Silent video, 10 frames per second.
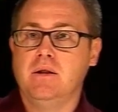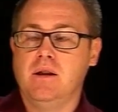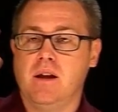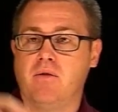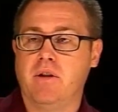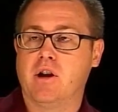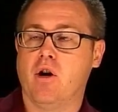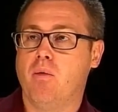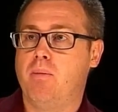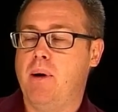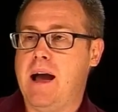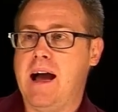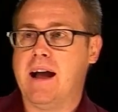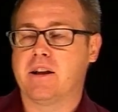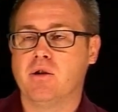If we go
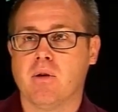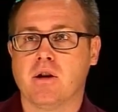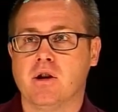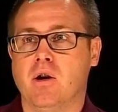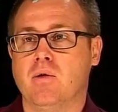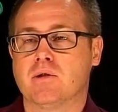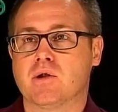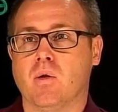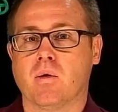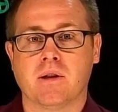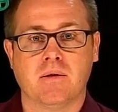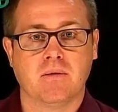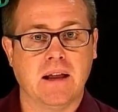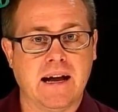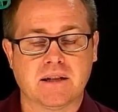back to our notes or the
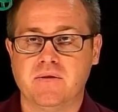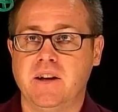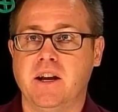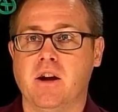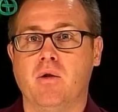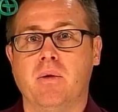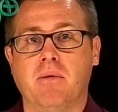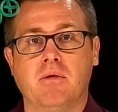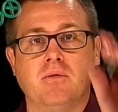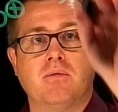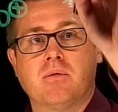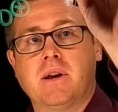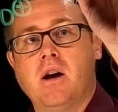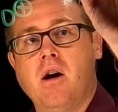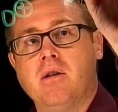last video, we will
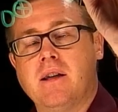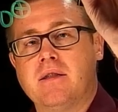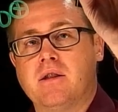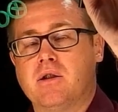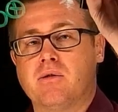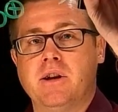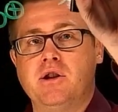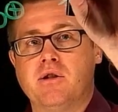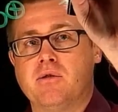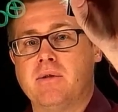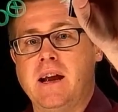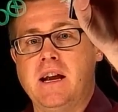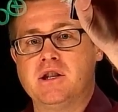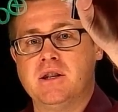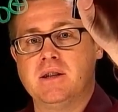recall that the Grignard
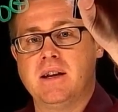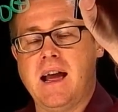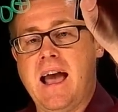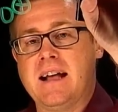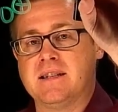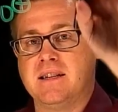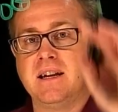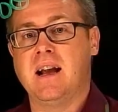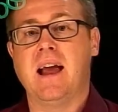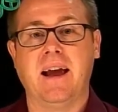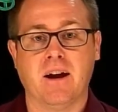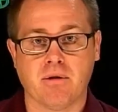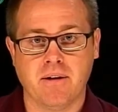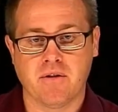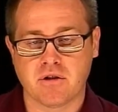reagent adds in an
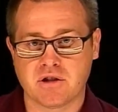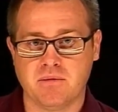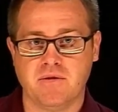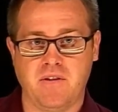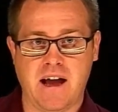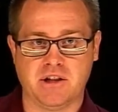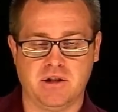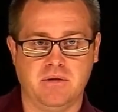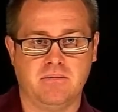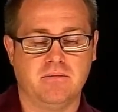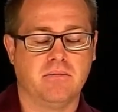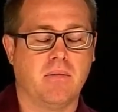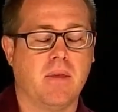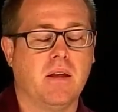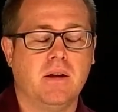irreversible fashion.
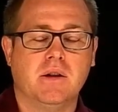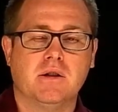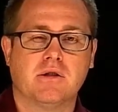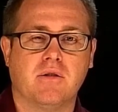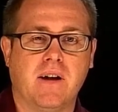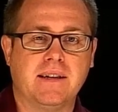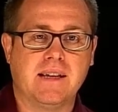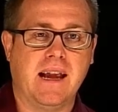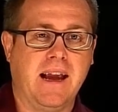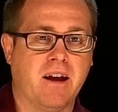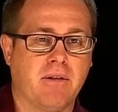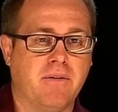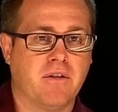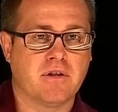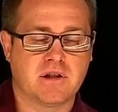So if I say
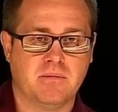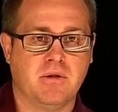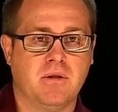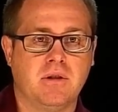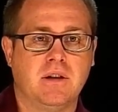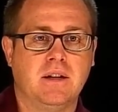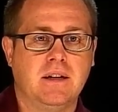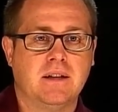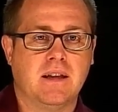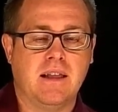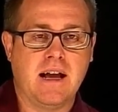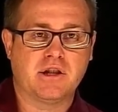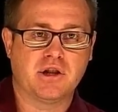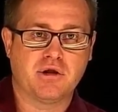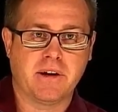irreversible, then that
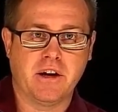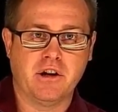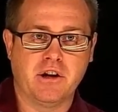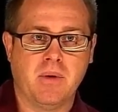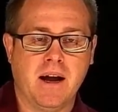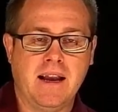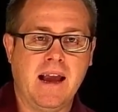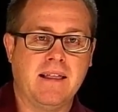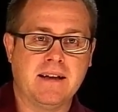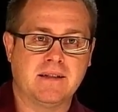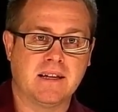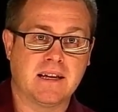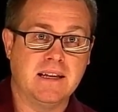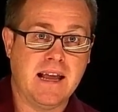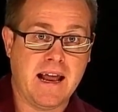should trigger in your mind hey, that's the
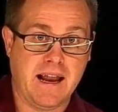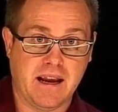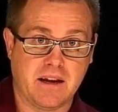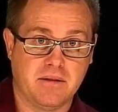kinetic.